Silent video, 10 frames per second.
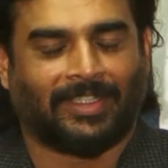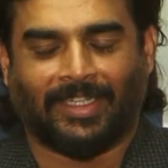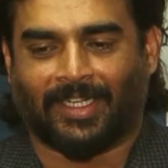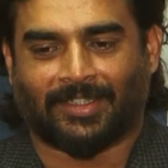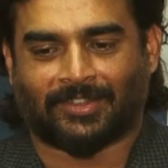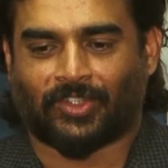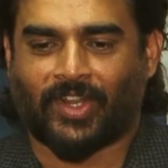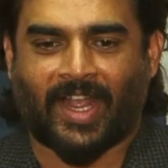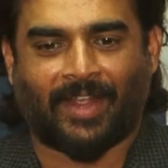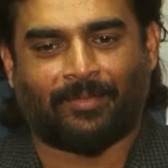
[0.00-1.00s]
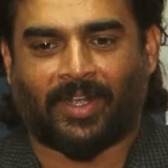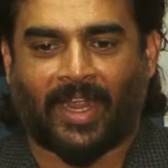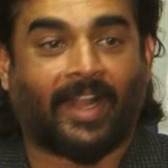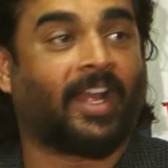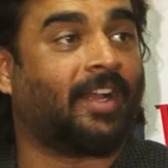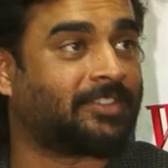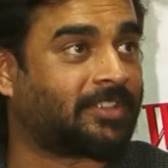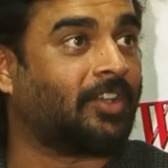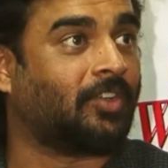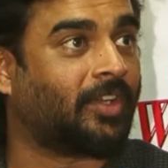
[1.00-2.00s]
Yeah, so yeah, I have a
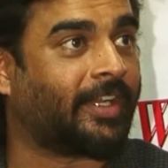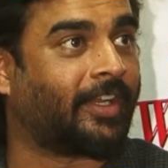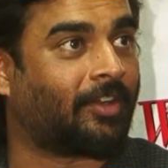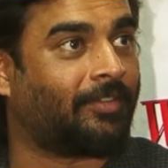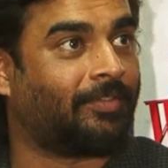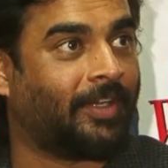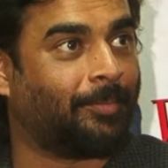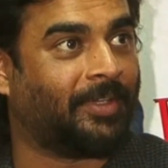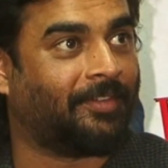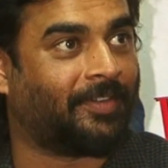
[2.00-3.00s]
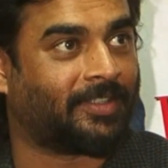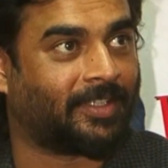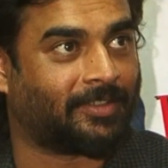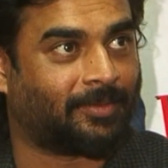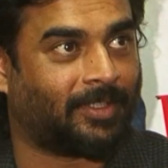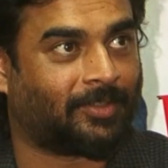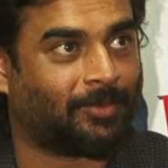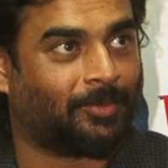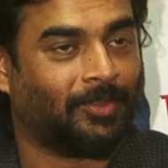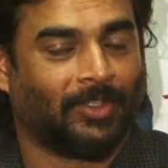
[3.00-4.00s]
son to take care of and be a father as well
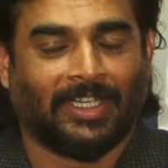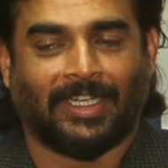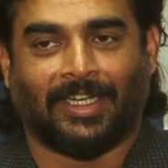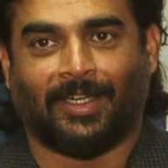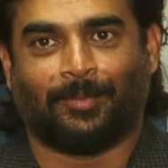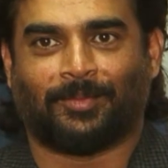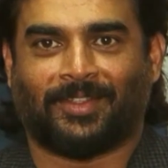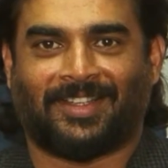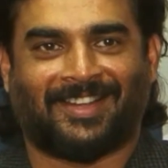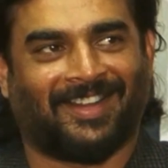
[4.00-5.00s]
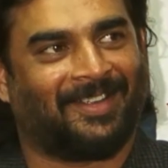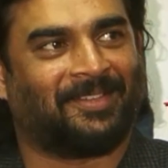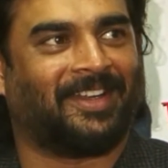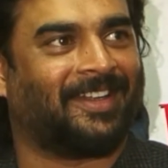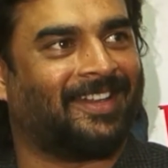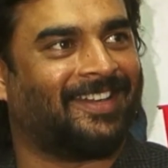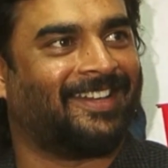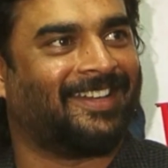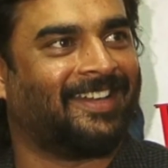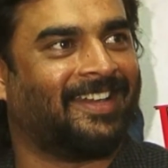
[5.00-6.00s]
too. Are you a doting
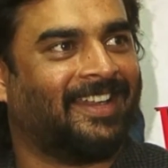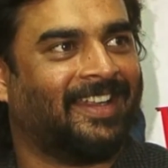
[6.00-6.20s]
father?